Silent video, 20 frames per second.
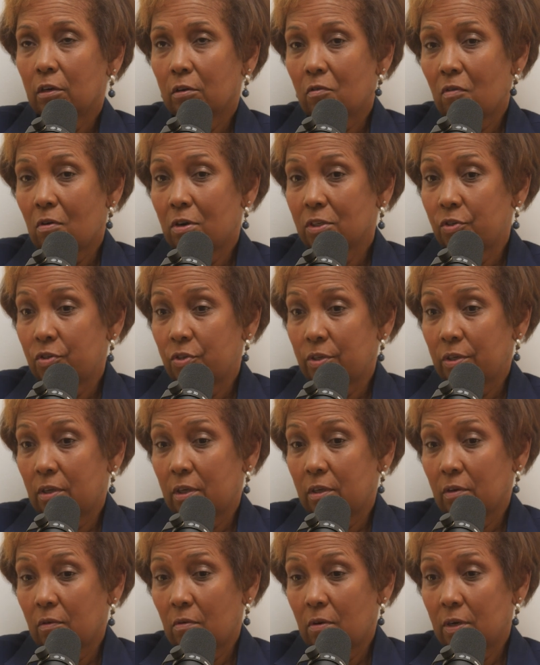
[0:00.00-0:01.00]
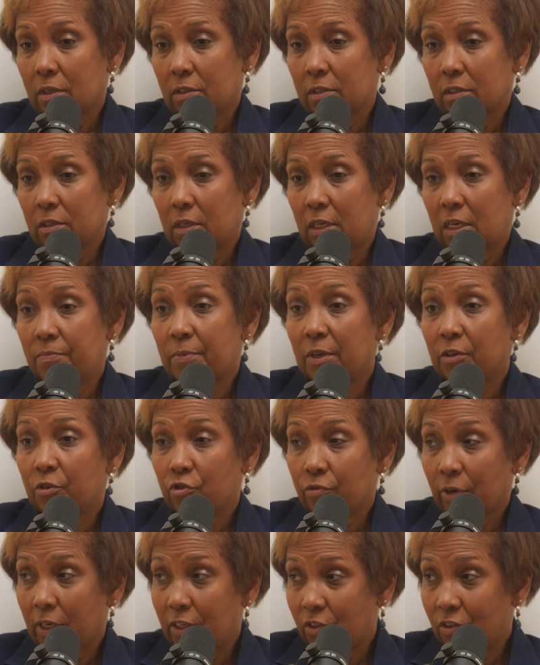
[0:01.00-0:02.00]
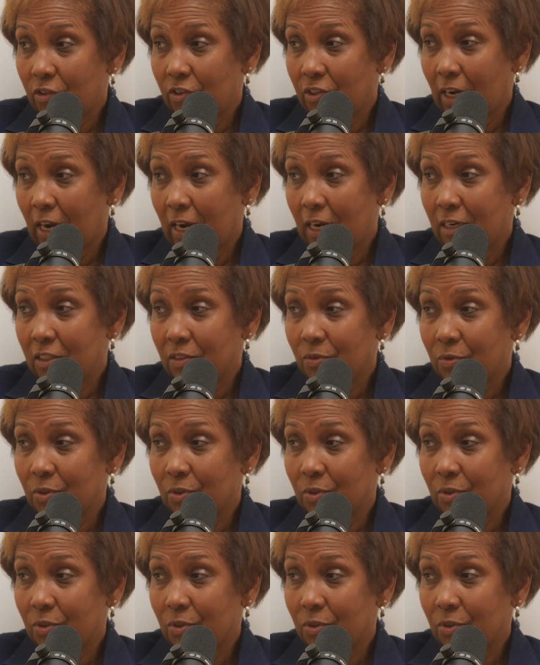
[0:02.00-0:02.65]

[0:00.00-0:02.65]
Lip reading: it across an administration change.